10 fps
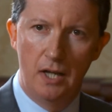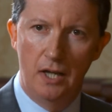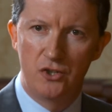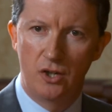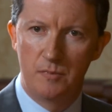
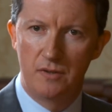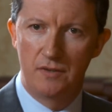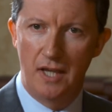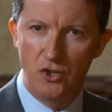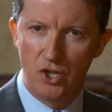in terms of
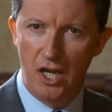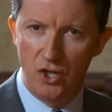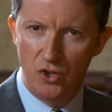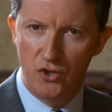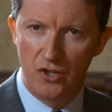the
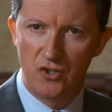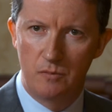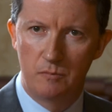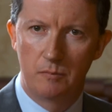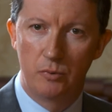education
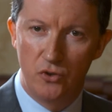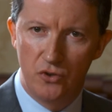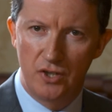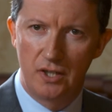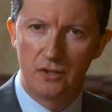system
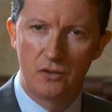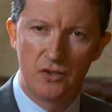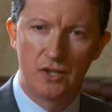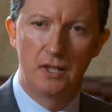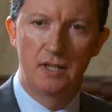producing those
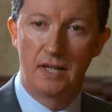skills,